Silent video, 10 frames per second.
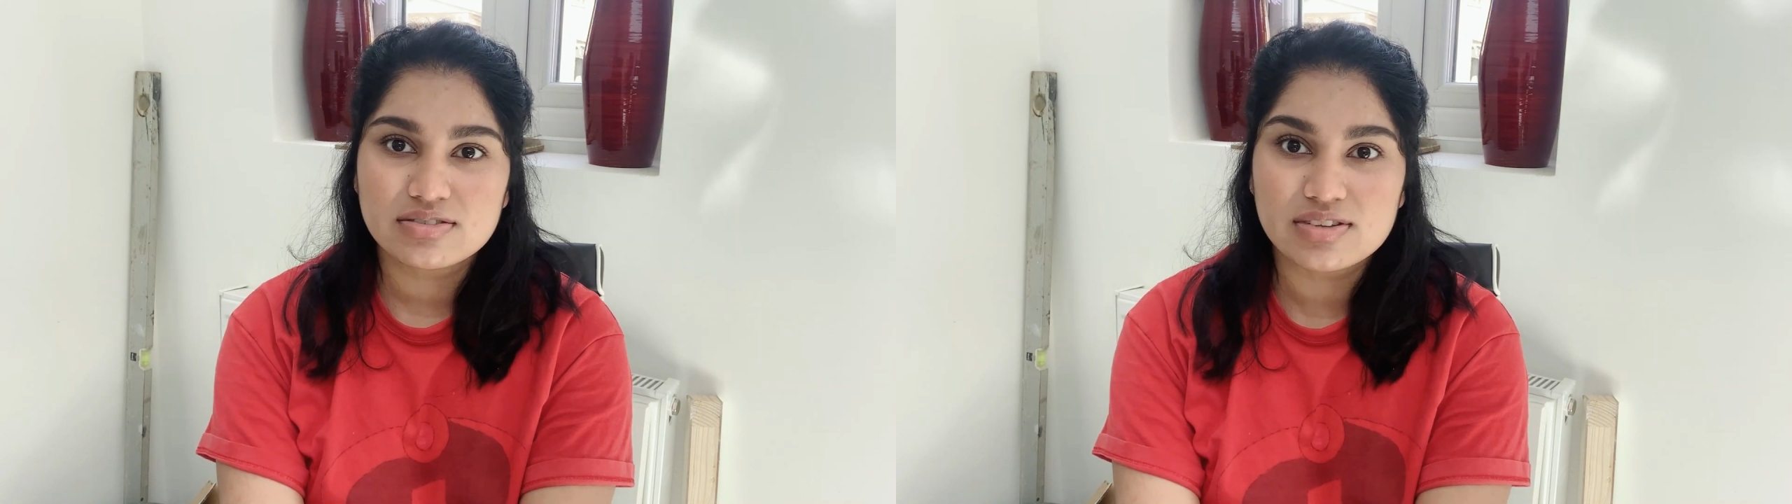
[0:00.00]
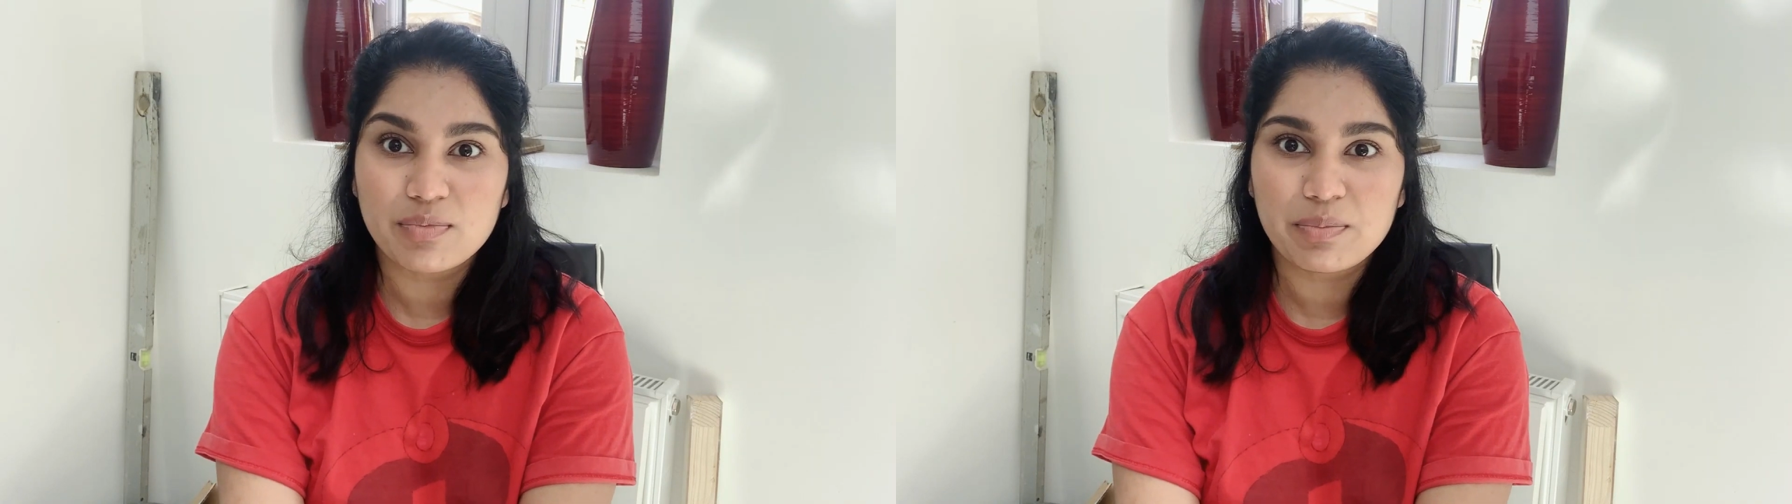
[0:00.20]

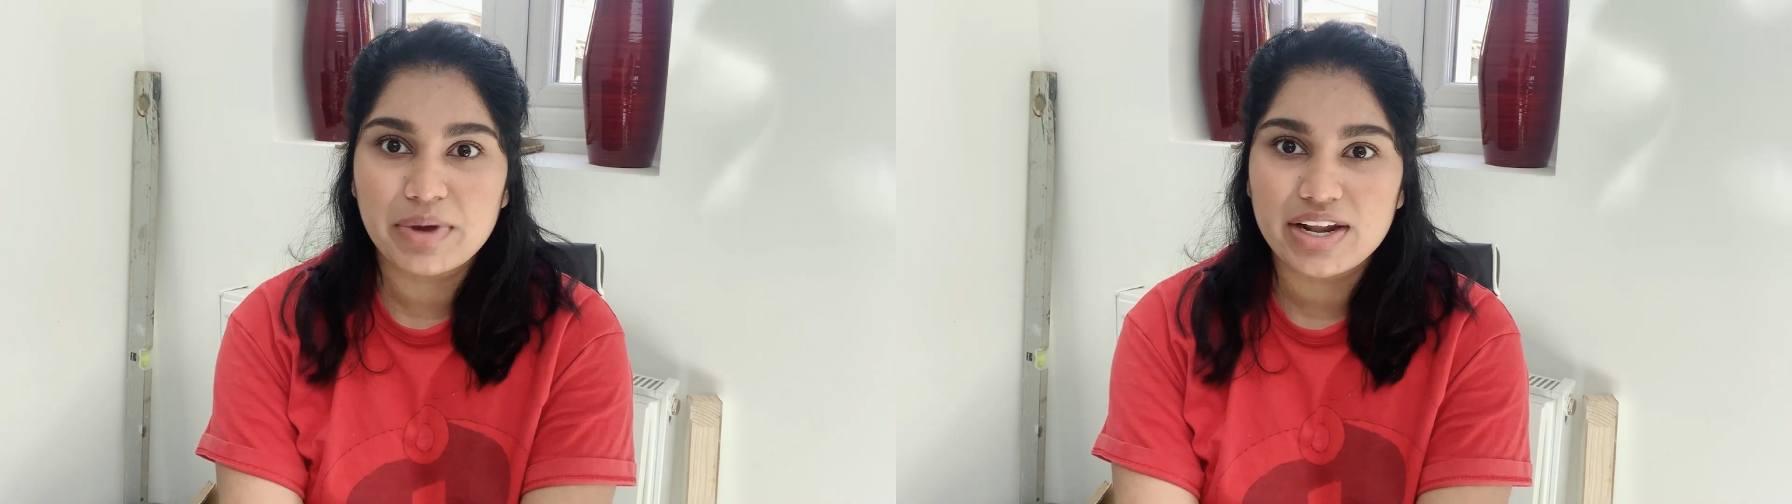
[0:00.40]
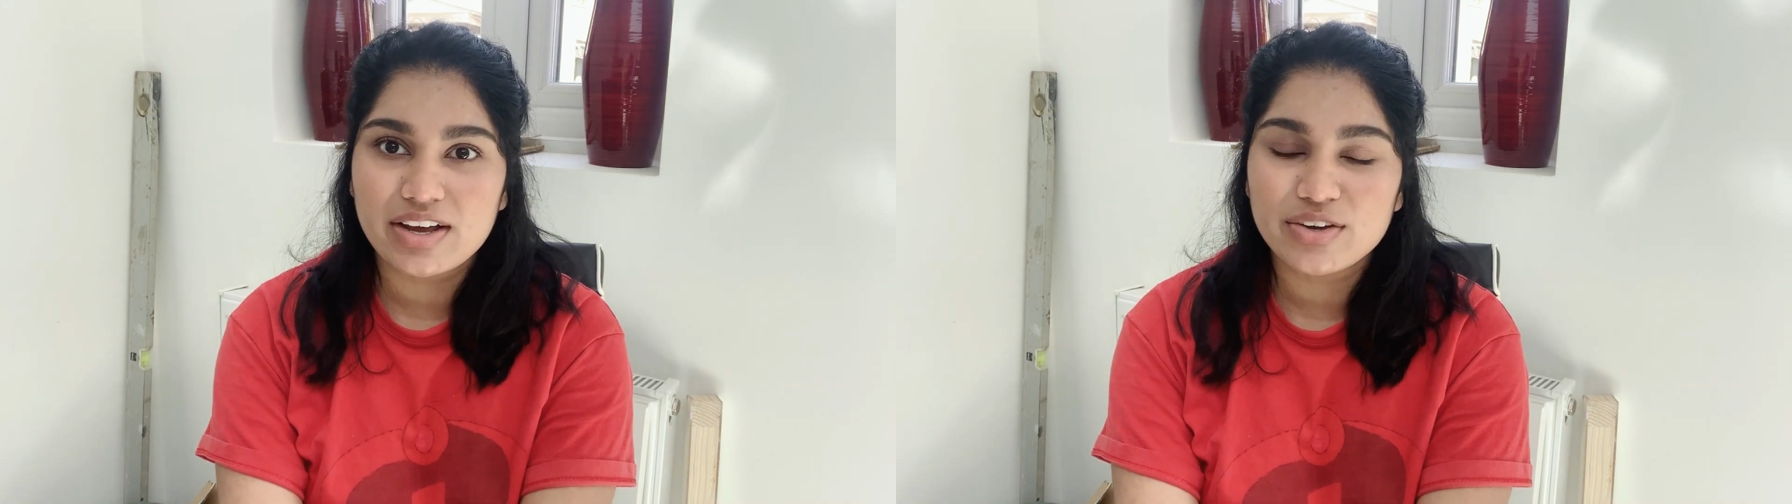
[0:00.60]
someone
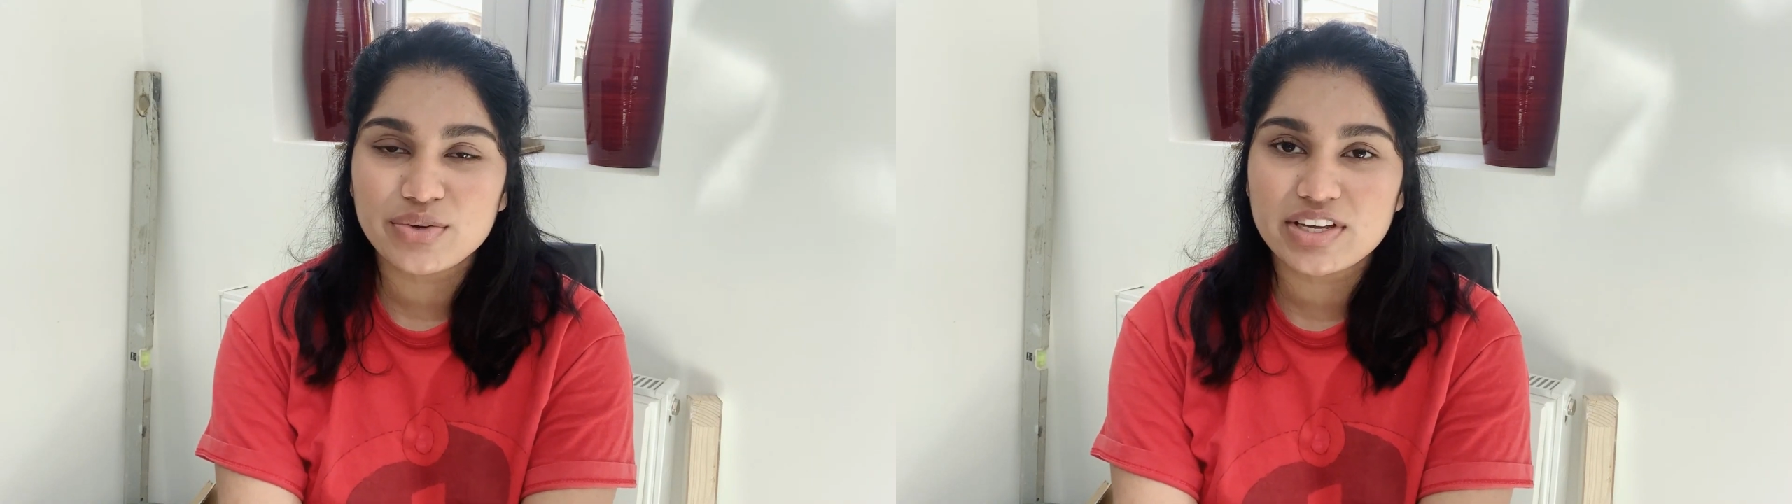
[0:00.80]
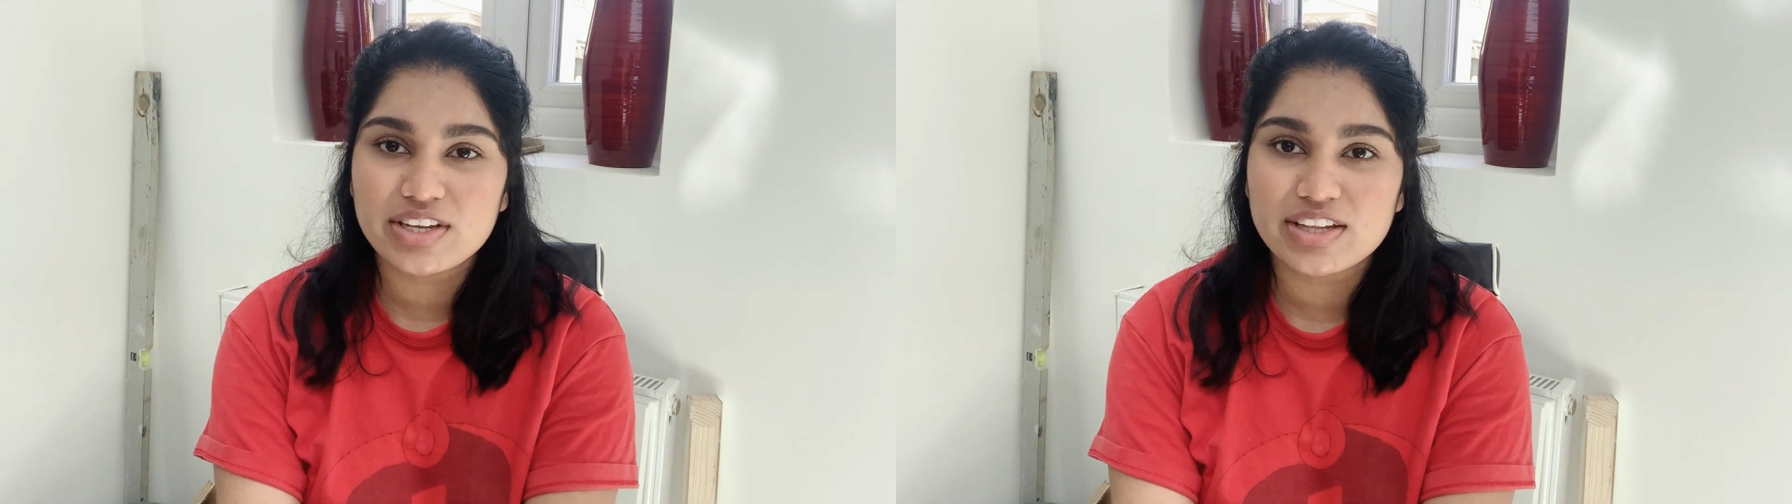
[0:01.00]
better
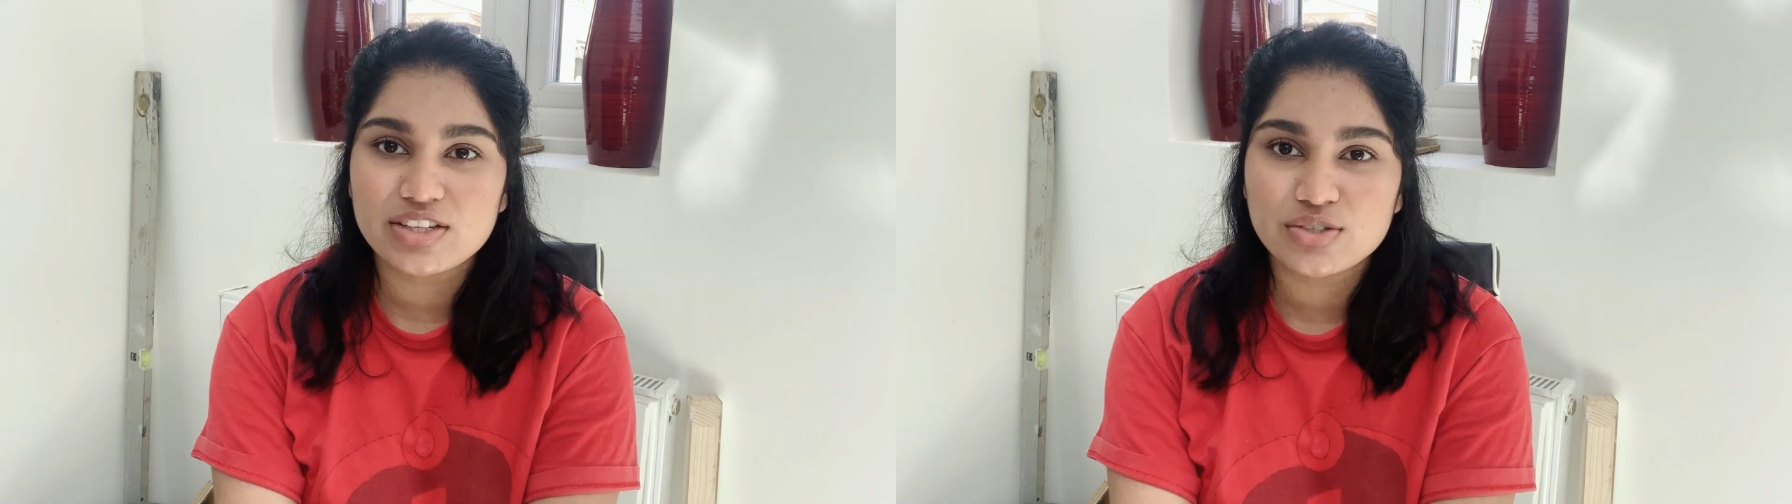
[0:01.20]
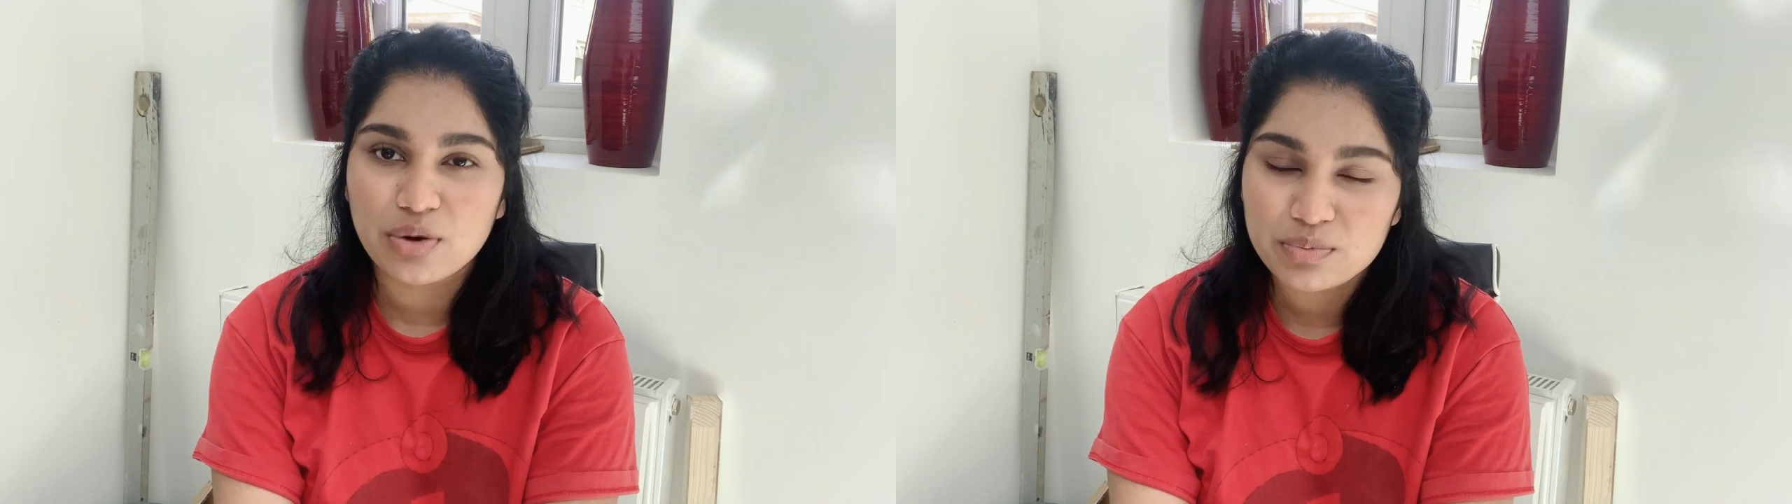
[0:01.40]
who can get
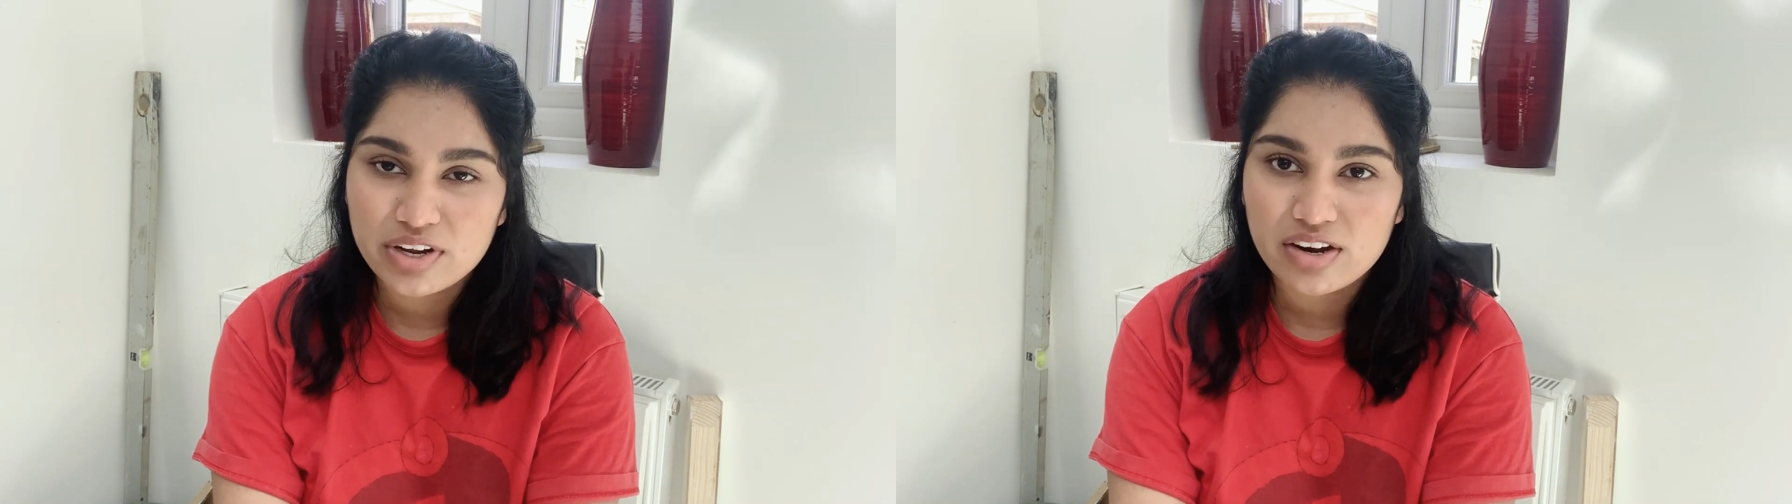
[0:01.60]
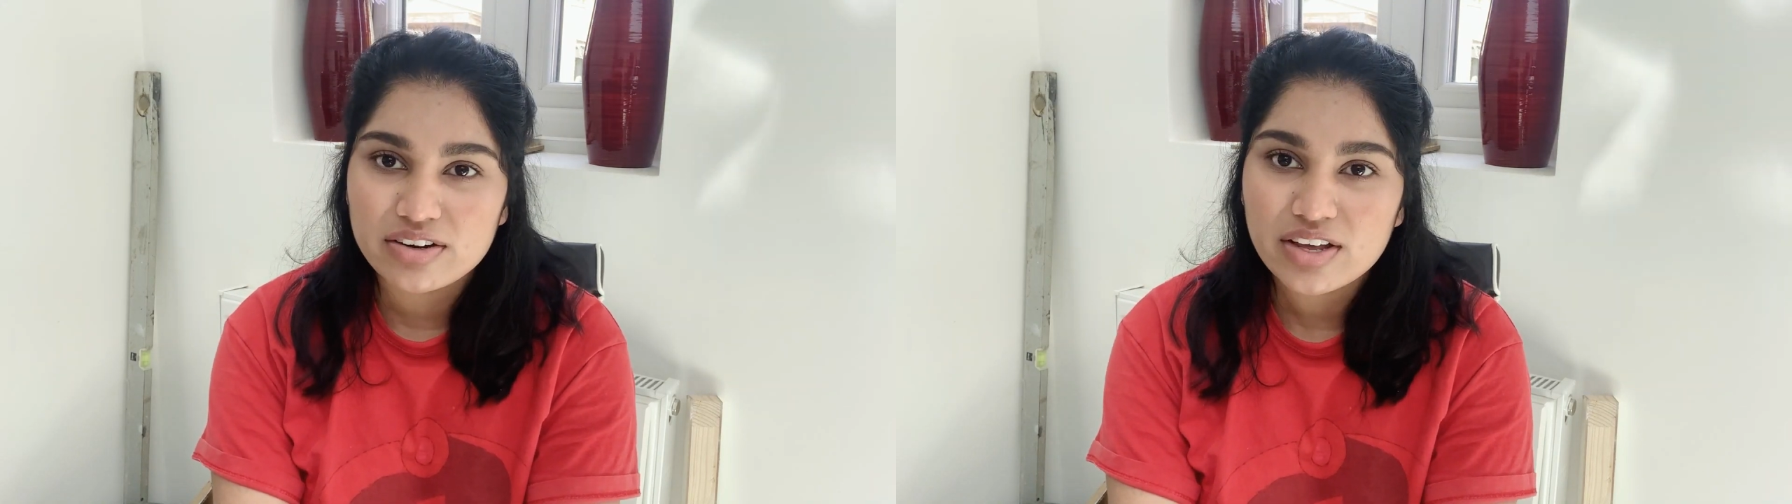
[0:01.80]
the job
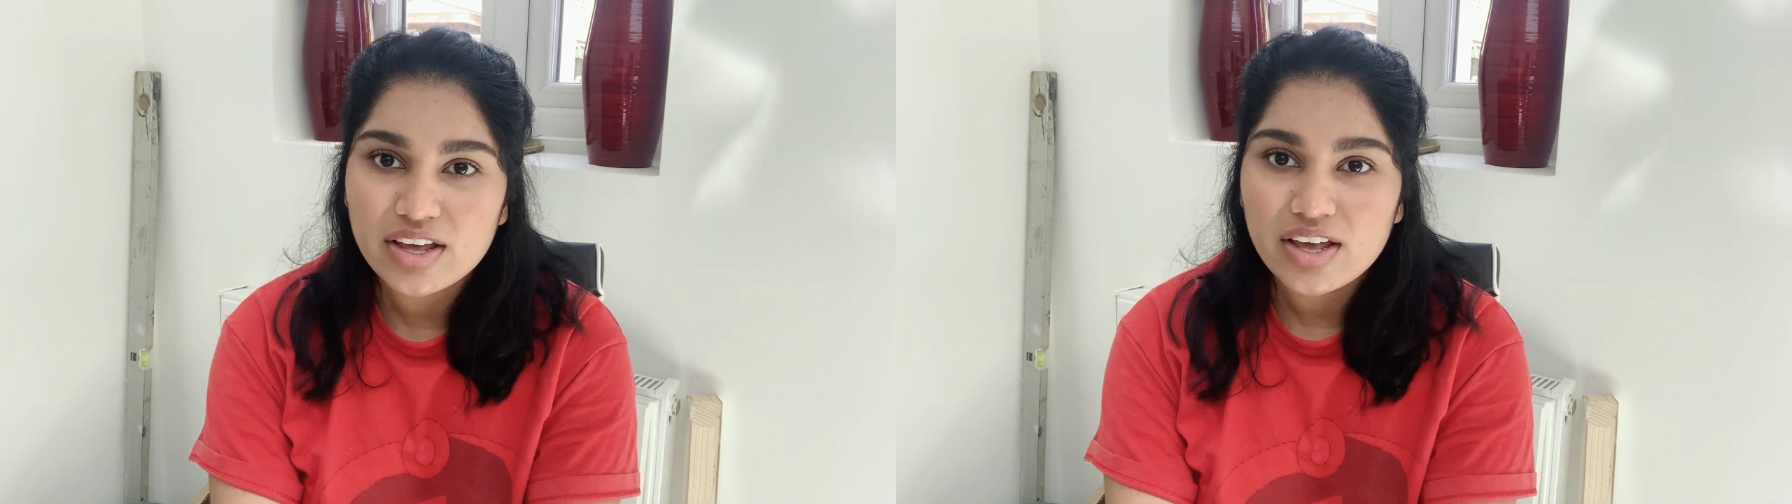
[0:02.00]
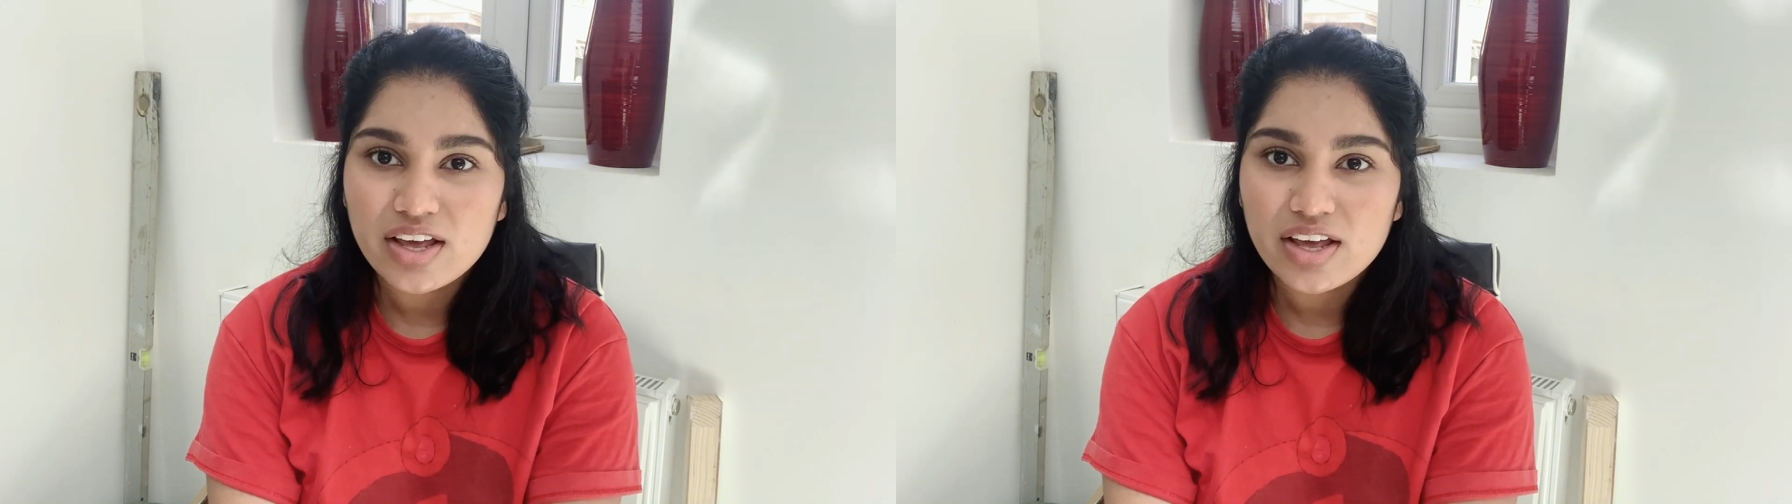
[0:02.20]
done?